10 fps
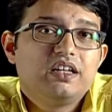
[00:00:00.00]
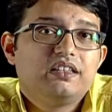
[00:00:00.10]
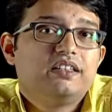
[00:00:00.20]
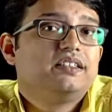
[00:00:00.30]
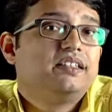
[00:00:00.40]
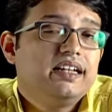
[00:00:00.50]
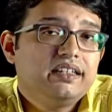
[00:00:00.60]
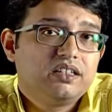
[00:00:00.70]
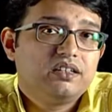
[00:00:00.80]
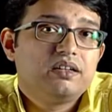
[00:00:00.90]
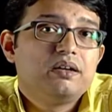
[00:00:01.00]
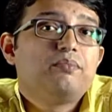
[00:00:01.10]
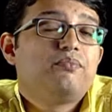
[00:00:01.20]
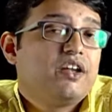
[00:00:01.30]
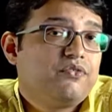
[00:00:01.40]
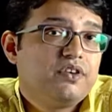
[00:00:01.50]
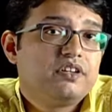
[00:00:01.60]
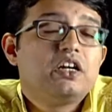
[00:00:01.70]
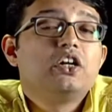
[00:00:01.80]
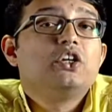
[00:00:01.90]
the director
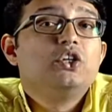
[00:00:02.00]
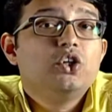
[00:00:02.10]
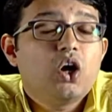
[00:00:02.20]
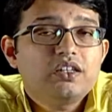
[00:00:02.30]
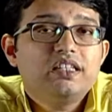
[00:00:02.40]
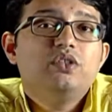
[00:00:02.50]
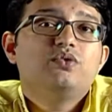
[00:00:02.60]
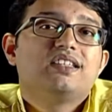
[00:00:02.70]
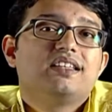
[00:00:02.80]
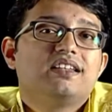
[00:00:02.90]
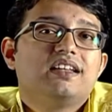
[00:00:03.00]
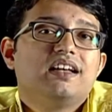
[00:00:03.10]
preferred not using